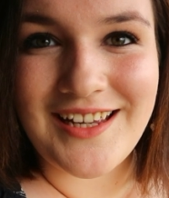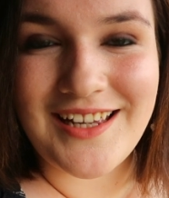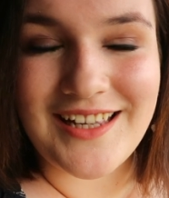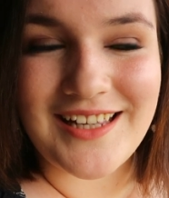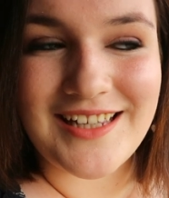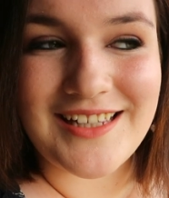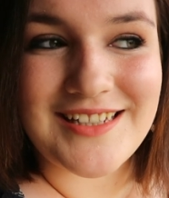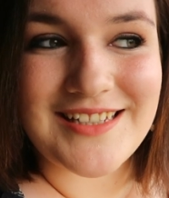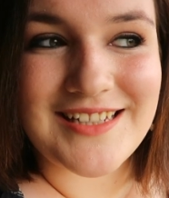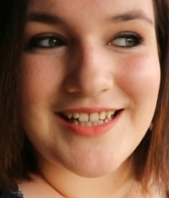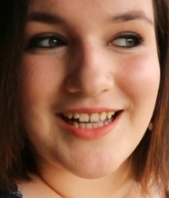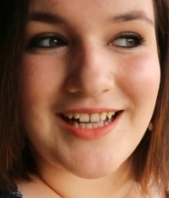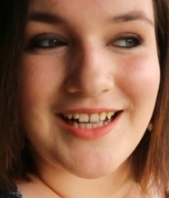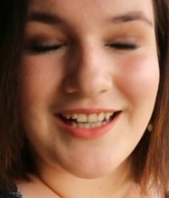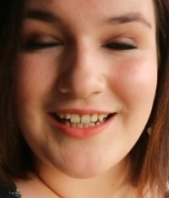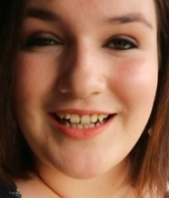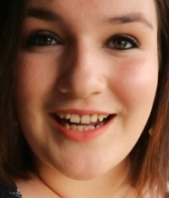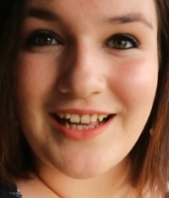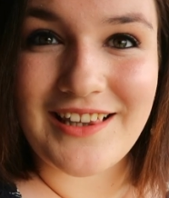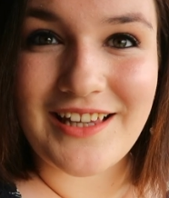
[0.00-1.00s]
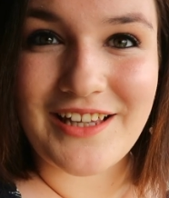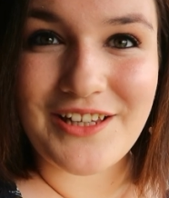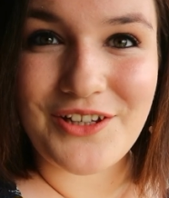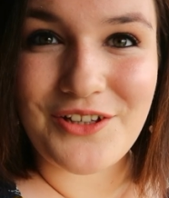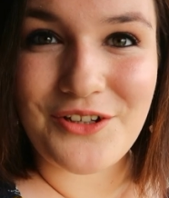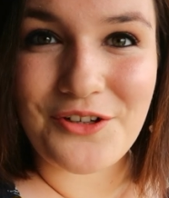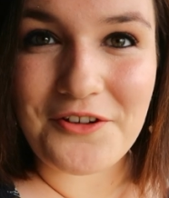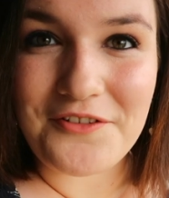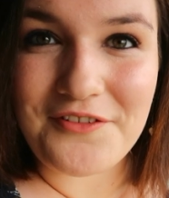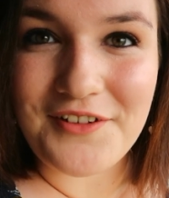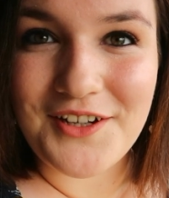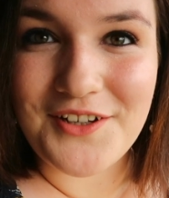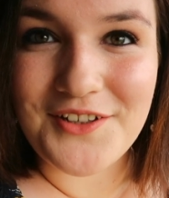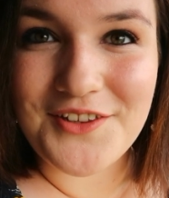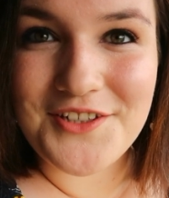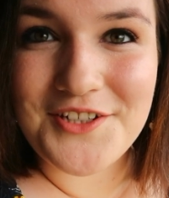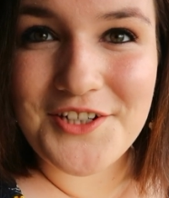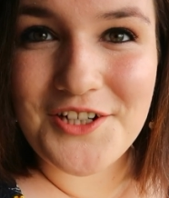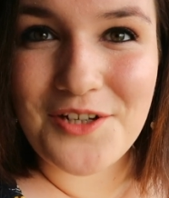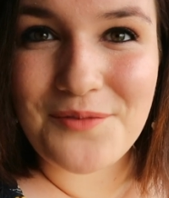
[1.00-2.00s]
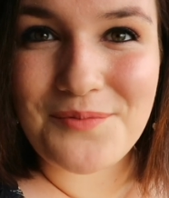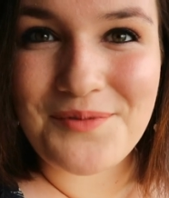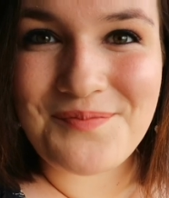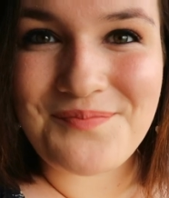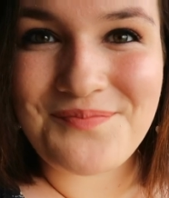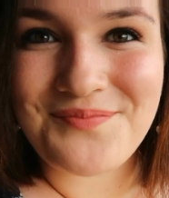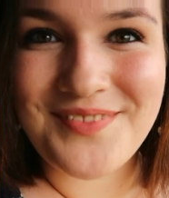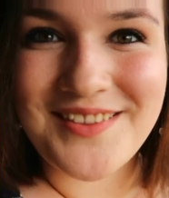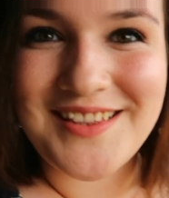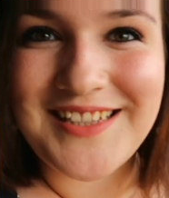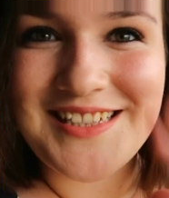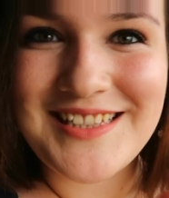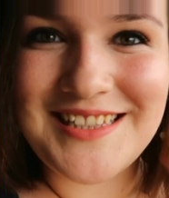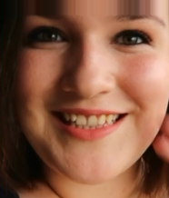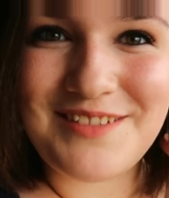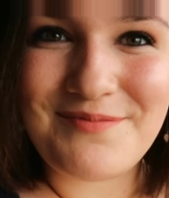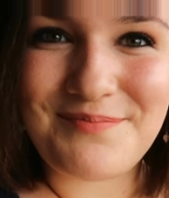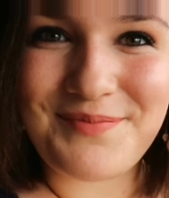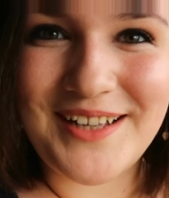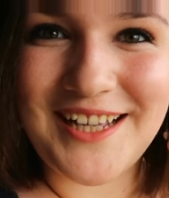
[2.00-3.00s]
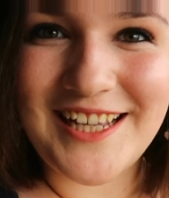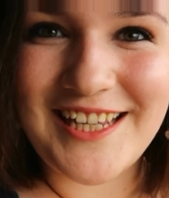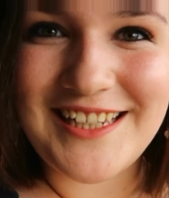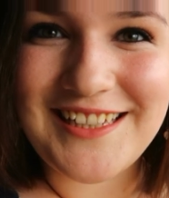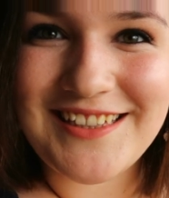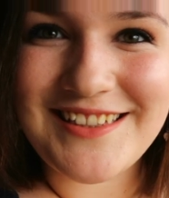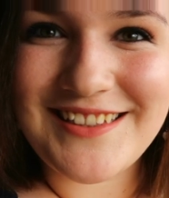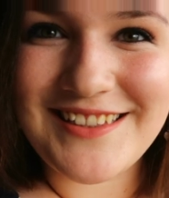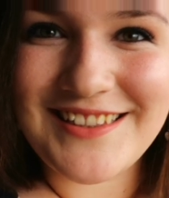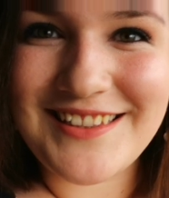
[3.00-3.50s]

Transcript: it, and I'll let you know if I got the job. Bye.